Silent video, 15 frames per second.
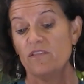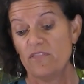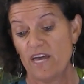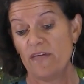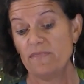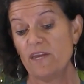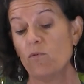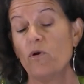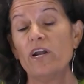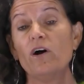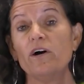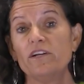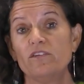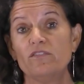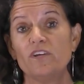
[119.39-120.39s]
Then they went
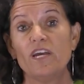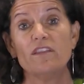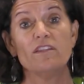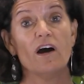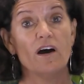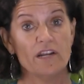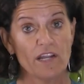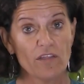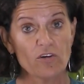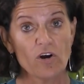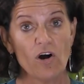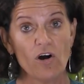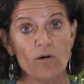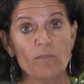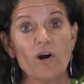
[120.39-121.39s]
on to say another
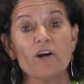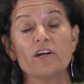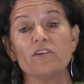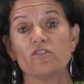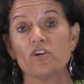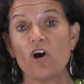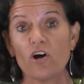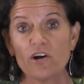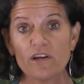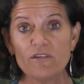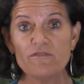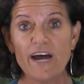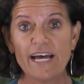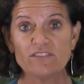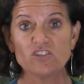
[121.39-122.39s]
hallmark is
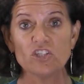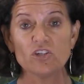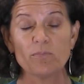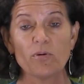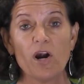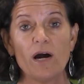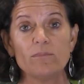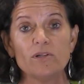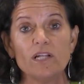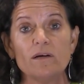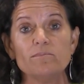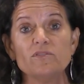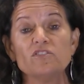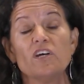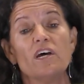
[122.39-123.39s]
cardiovascular
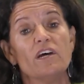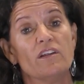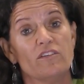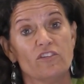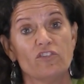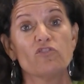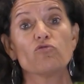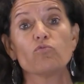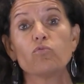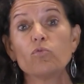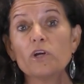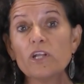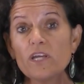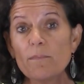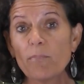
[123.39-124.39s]
problems. This is
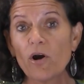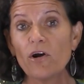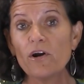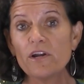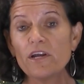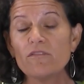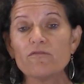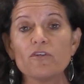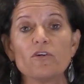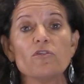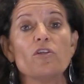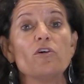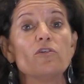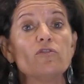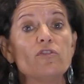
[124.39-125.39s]
really pertinent for
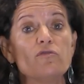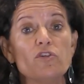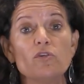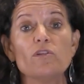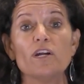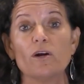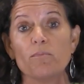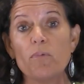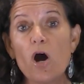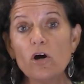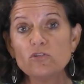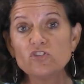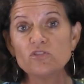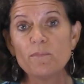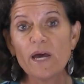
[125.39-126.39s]
those of you that are
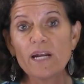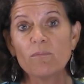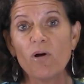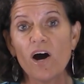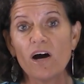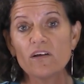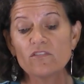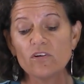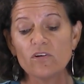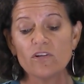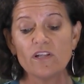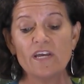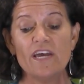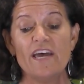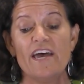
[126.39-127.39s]

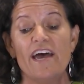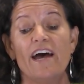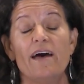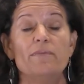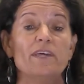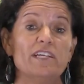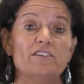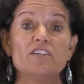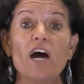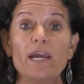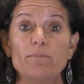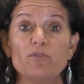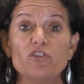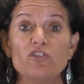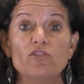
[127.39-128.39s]
postmenopausal, and then
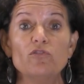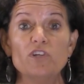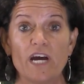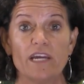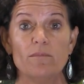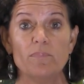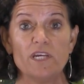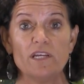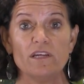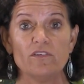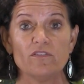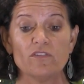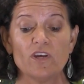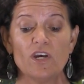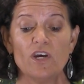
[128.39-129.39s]
type 2
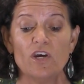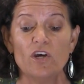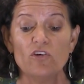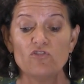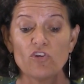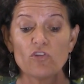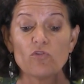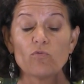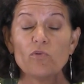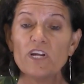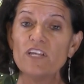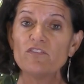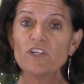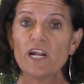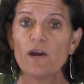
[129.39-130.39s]
diabetes. So the
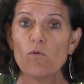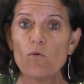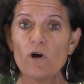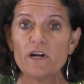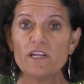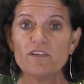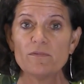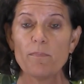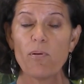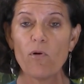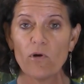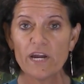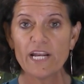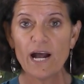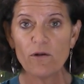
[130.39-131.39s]
reason I wanted to
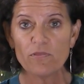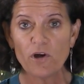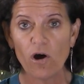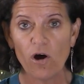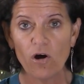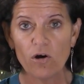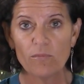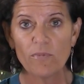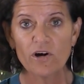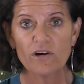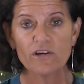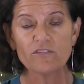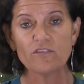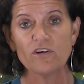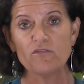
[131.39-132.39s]
point out the
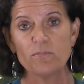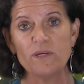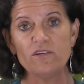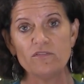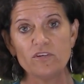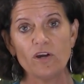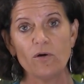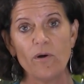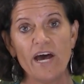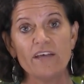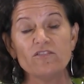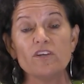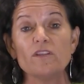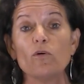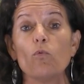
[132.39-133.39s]
hallmarks of
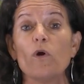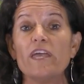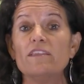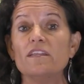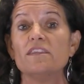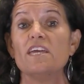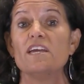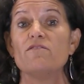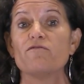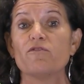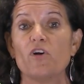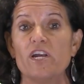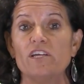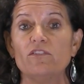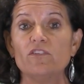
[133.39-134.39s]
PCOS and the way that they
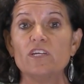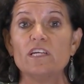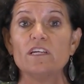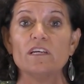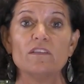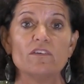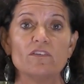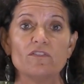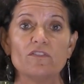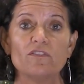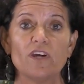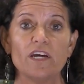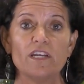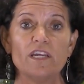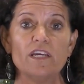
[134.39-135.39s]
phrased it in this
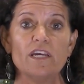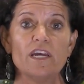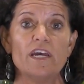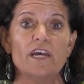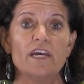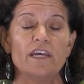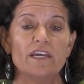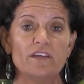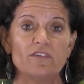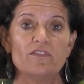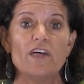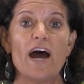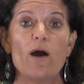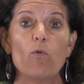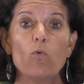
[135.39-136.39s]
study is
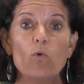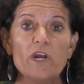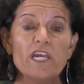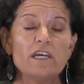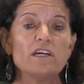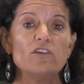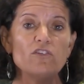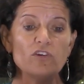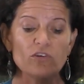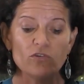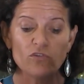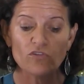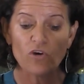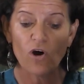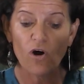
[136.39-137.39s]
that we can
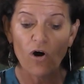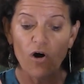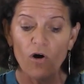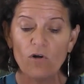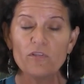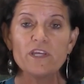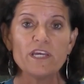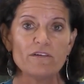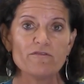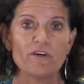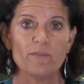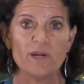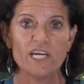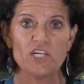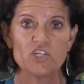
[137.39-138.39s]
use all the
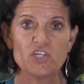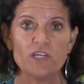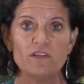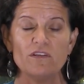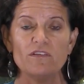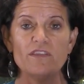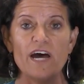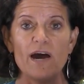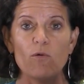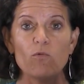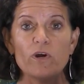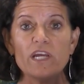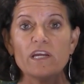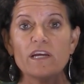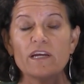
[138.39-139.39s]
information that
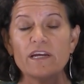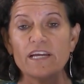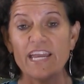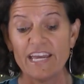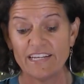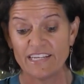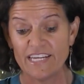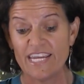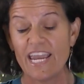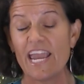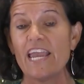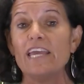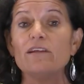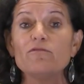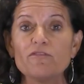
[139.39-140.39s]
we can
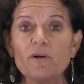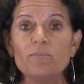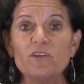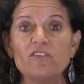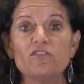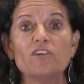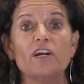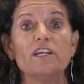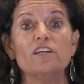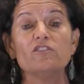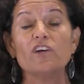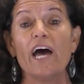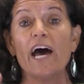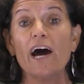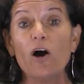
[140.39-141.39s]
gain from this study
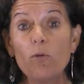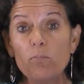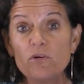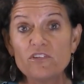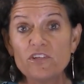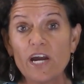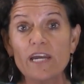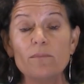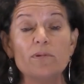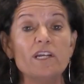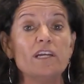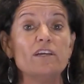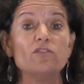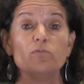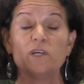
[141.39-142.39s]
to help with
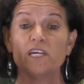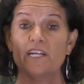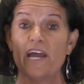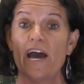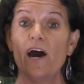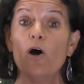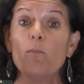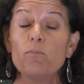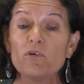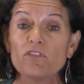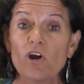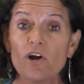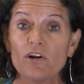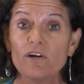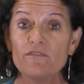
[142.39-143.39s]
diabetes, we can help with
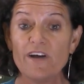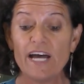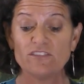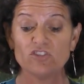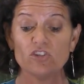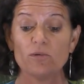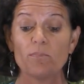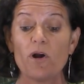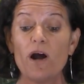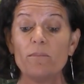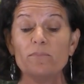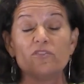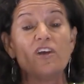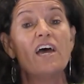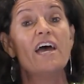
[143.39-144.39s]
cardiovascular
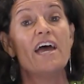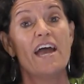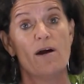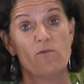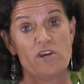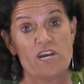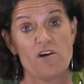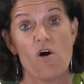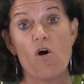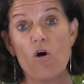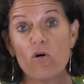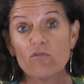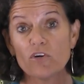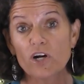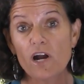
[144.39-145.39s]
problems, and we can
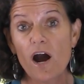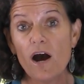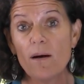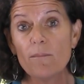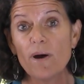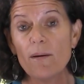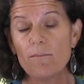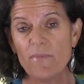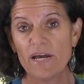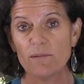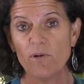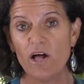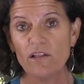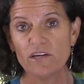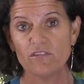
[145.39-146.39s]
overcome
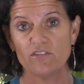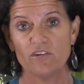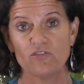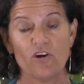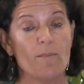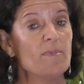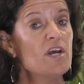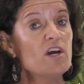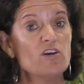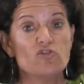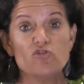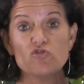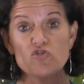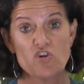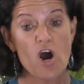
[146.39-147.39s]
metabolic syndrome.
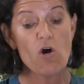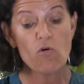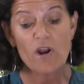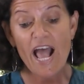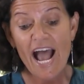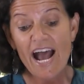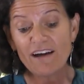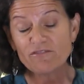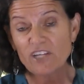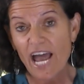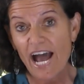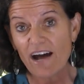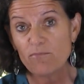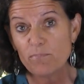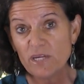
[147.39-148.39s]
You don't have to
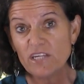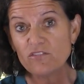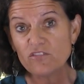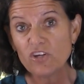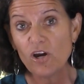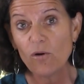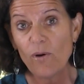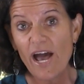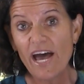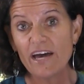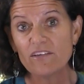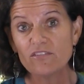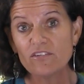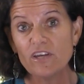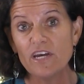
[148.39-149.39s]
have
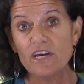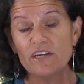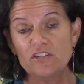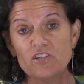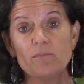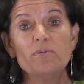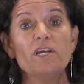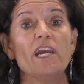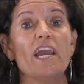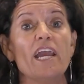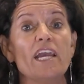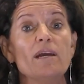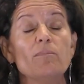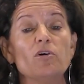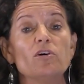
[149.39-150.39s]
PCOS to be
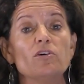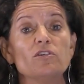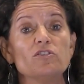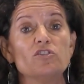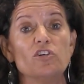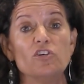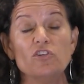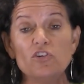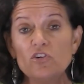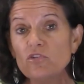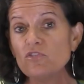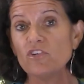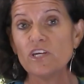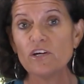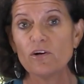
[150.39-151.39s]
able to
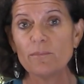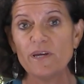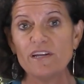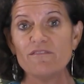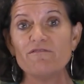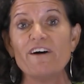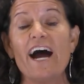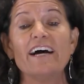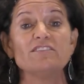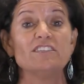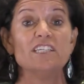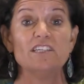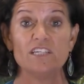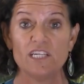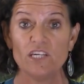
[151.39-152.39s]
use intermittent
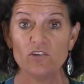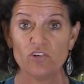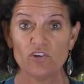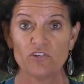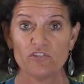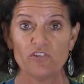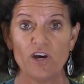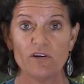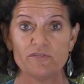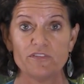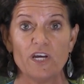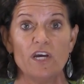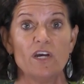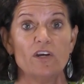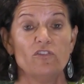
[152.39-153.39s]
fasting to heal yourself.
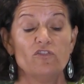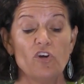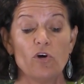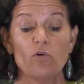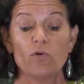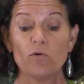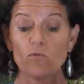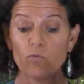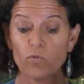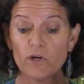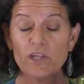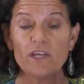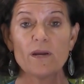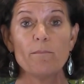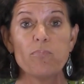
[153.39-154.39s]
So
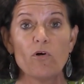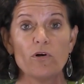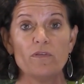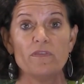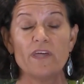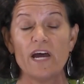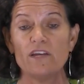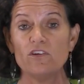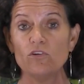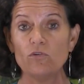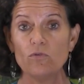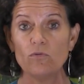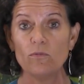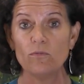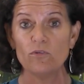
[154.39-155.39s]
really important that
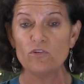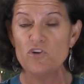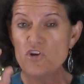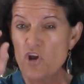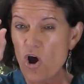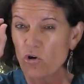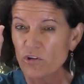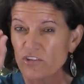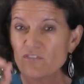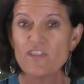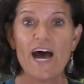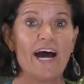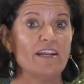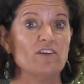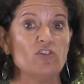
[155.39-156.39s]
you notice
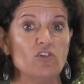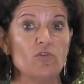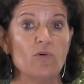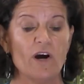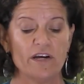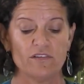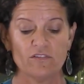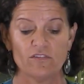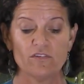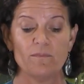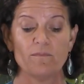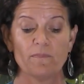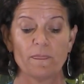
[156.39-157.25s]
that nuance.